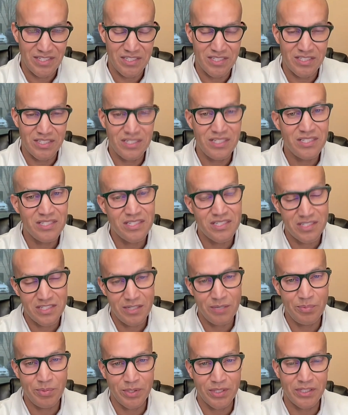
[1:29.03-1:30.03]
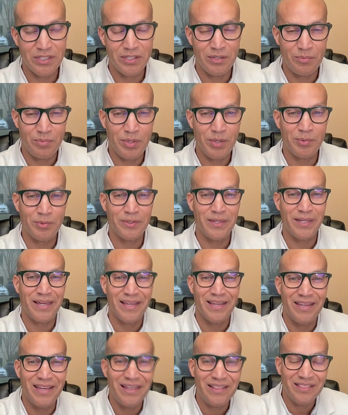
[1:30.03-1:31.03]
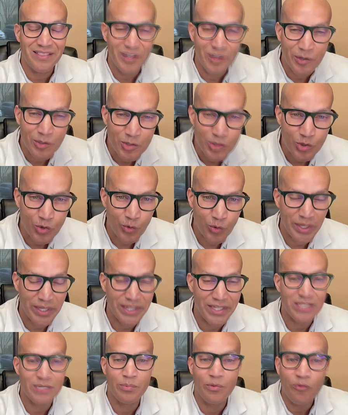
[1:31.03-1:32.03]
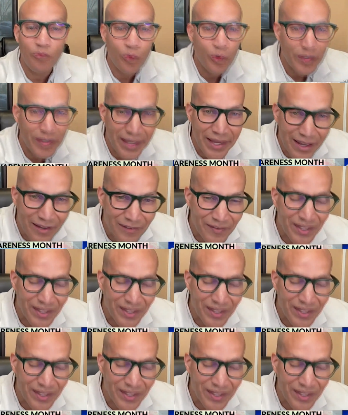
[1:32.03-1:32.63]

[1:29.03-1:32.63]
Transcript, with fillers: and this is typically the people that get their screenings before they have